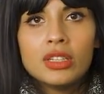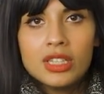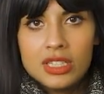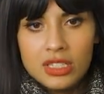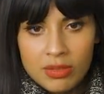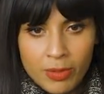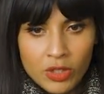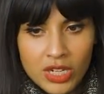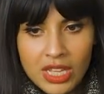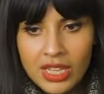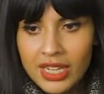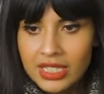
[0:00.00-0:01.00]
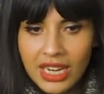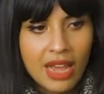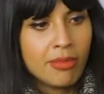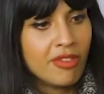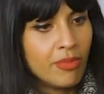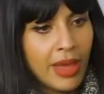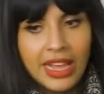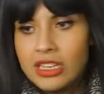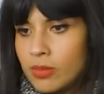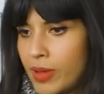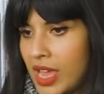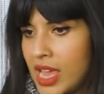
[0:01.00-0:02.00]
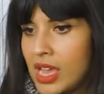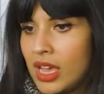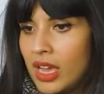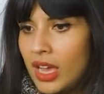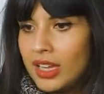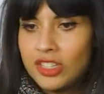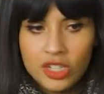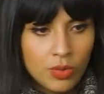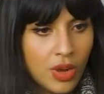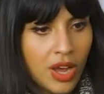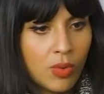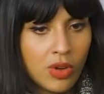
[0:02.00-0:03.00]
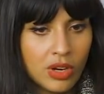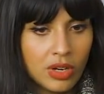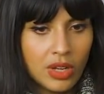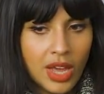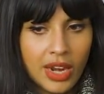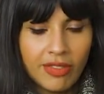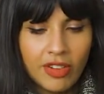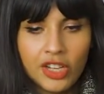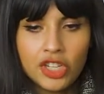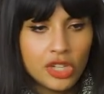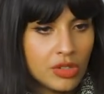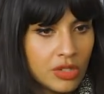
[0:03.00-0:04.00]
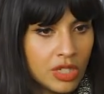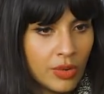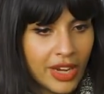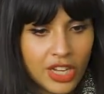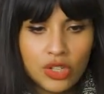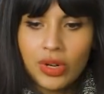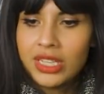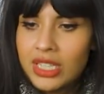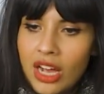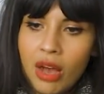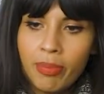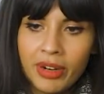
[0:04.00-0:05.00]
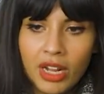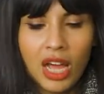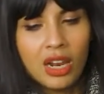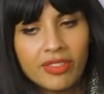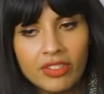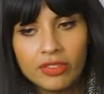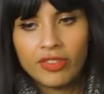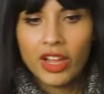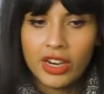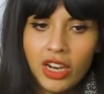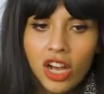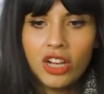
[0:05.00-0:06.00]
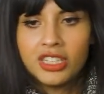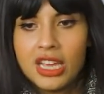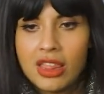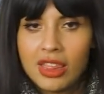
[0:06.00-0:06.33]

This is a body that has to get me from A to B and do what I want. And if I choose to, I can dress it up in colourful, fun, arty